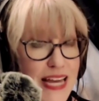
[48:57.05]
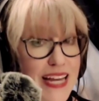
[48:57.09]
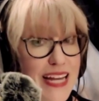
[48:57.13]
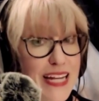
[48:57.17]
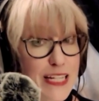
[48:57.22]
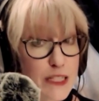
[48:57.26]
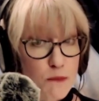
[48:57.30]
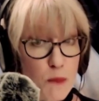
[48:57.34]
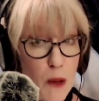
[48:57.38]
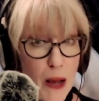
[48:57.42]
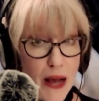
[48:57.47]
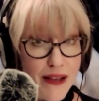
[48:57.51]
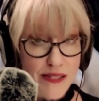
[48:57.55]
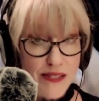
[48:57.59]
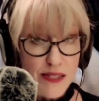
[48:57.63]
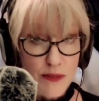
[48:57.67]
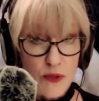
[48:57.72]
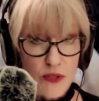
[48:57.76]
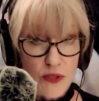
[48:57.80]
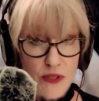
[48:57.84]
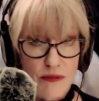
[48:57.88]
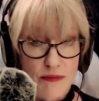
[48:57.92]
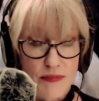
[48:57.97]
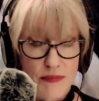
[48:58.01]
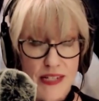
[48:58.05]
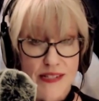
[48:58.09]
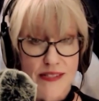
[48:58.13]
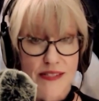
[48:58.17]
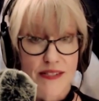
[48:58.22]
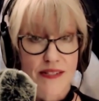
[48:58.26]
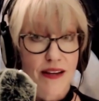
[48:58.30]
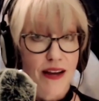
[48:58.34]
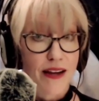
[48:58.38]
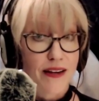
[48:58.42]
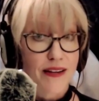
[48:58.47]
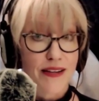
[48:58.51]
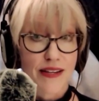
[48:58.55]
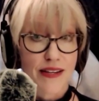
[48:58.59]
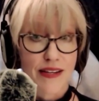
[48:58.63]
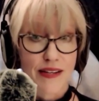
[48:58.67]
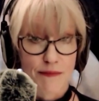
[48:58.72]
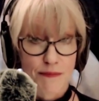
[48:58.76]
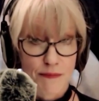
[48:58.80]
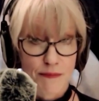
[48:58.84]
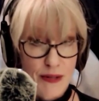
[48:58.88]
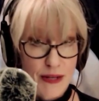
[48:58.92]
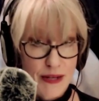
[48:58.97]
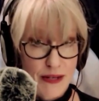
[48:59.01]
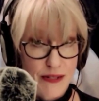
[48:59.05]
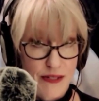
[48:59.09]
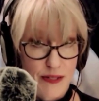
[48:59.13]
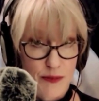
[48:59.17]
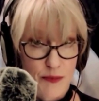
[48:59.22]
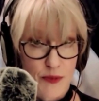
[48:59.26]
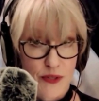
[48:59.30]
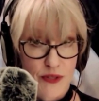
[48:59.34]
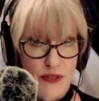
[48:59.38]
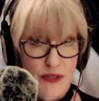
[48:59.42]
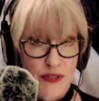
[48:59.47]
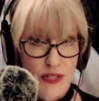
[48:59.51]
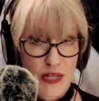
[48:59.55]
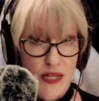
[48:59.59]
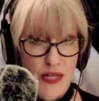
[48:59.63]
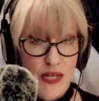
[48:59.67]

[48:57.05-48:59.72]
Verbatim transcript: It's possible. It's not impossible.